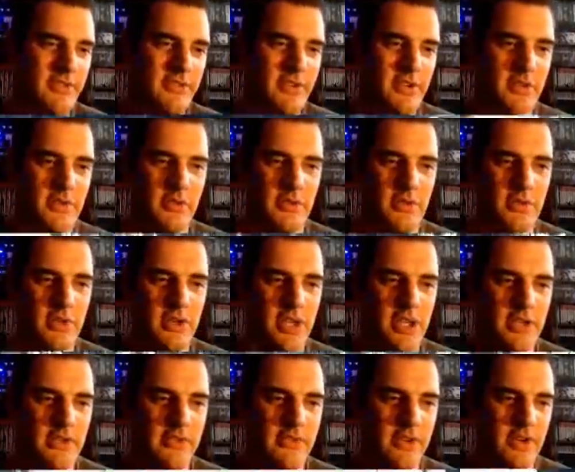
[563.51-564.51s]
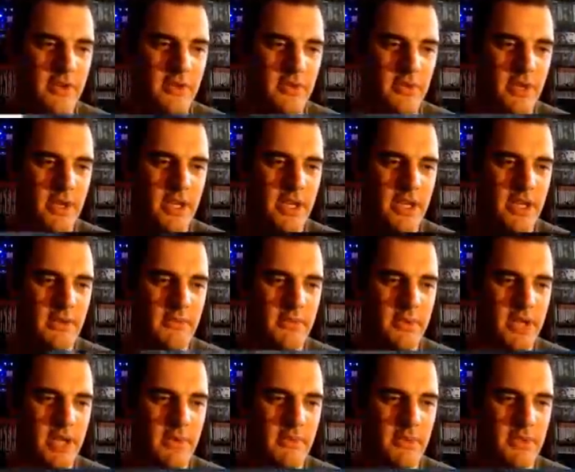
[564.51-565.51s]
feel and look in the final game,
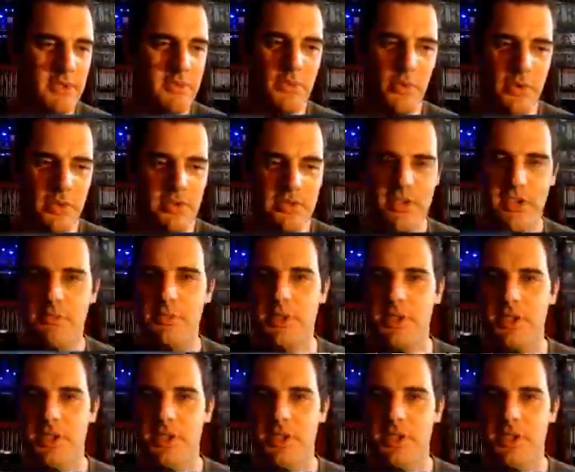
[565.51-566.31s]
how much more there's going to be